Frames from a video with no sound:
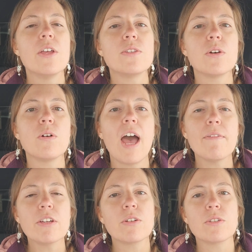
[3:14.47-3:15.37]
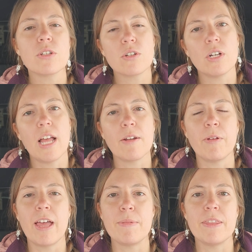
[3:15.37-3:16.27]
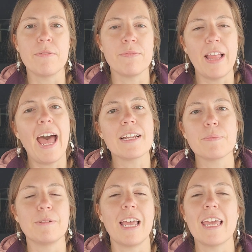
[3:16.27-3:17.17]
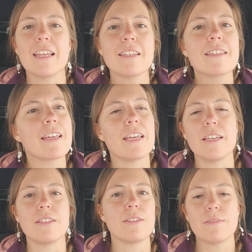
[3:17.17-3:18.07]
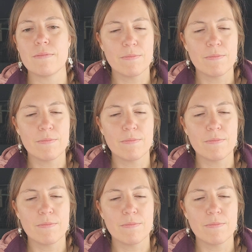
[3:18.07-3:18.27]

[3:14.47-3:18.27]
So having cruise control on while I'm in the flat plains is